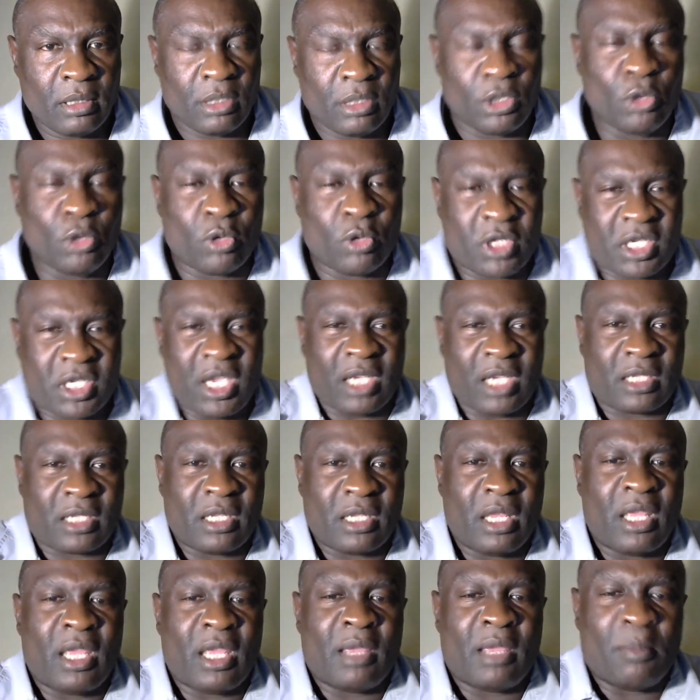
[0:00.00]

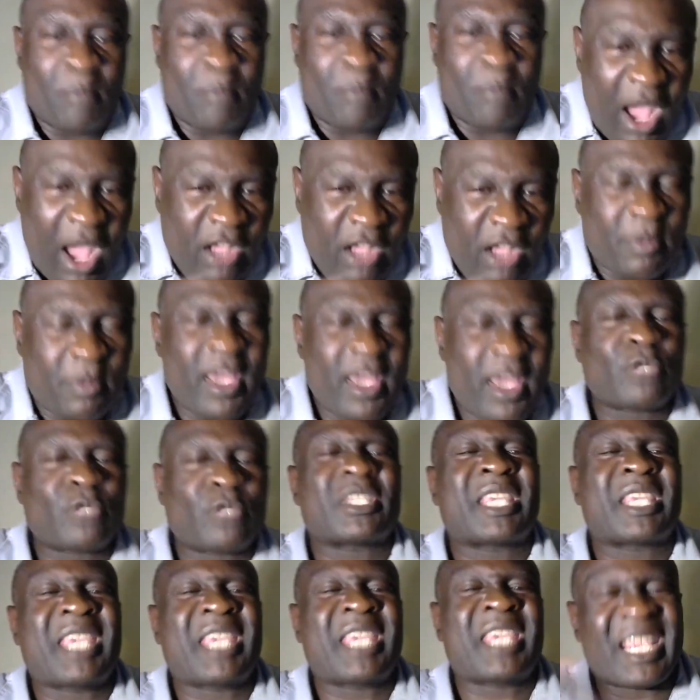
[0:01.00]
Malcolm X
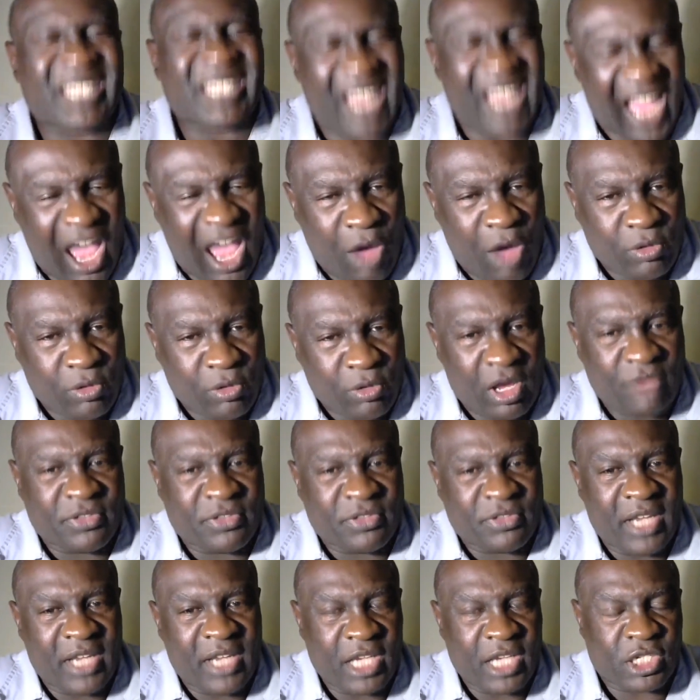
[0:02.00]
was kicked out of
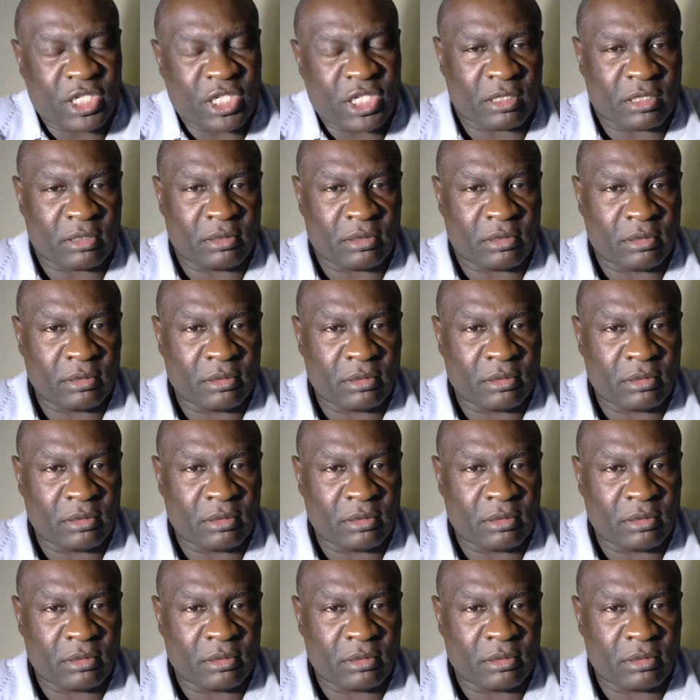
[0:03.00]
the nation.